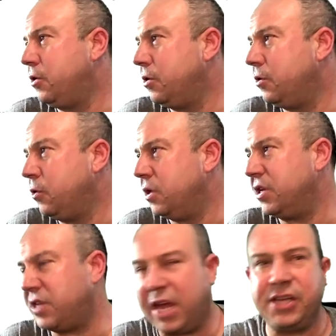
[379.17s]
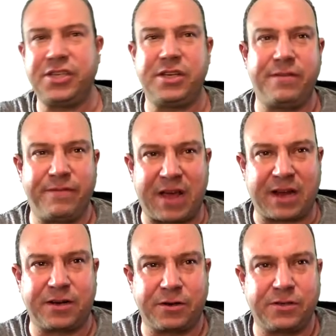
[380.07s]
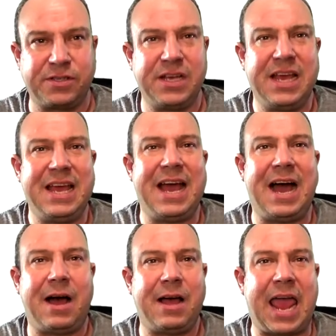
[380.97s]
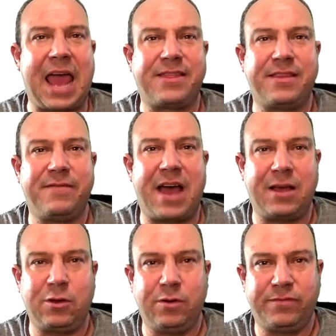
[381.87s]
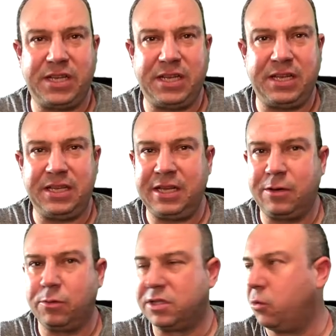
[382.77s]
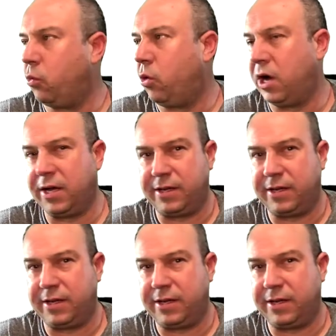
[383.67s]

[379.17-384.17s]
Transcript: unit tangent vectors at the value of t equal to 1.